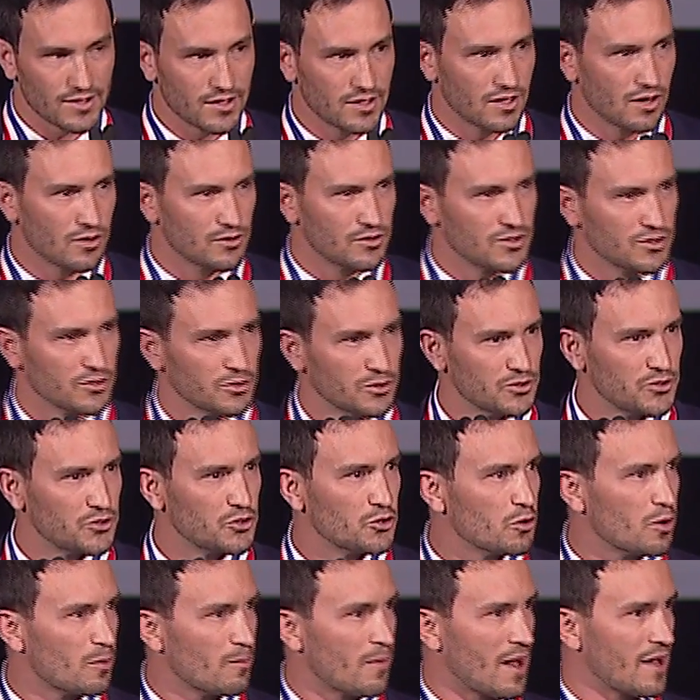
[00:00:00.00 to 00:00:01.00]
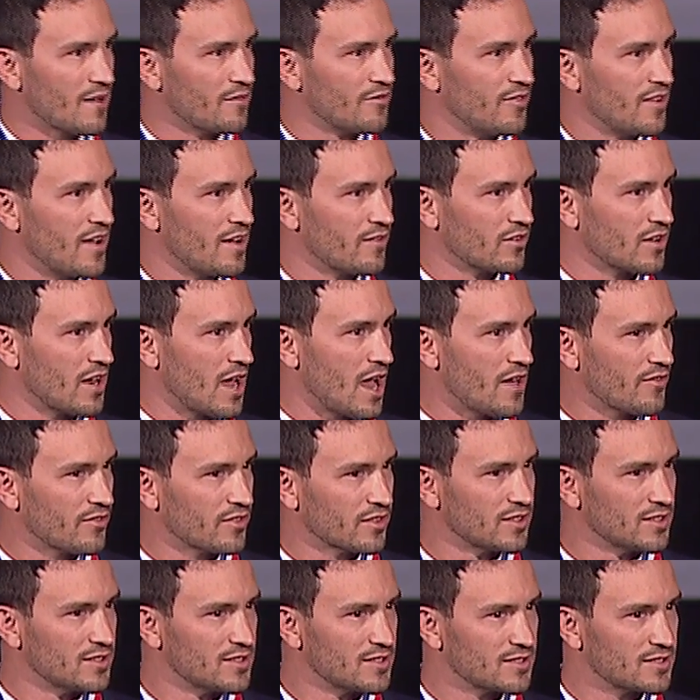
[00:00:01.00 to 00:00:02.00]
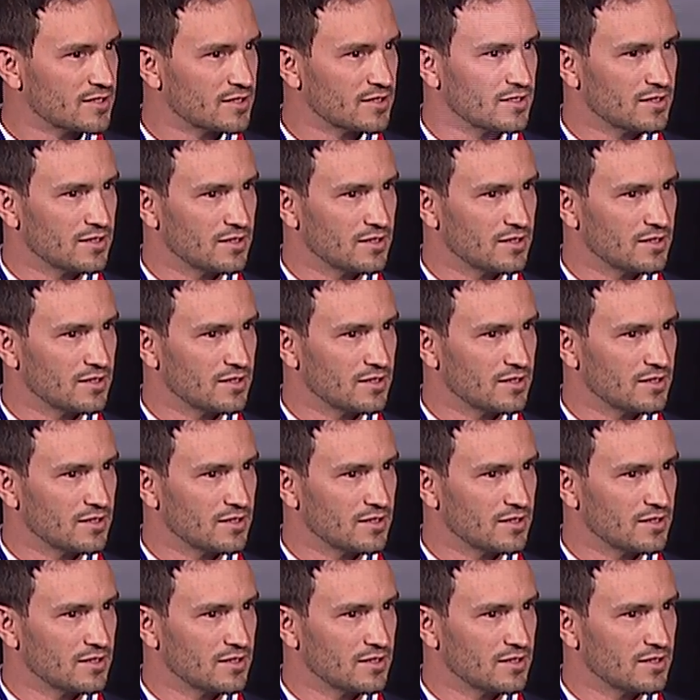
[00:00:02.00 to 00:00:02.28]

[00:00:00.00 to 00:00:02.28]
You know, two of my favorite athletes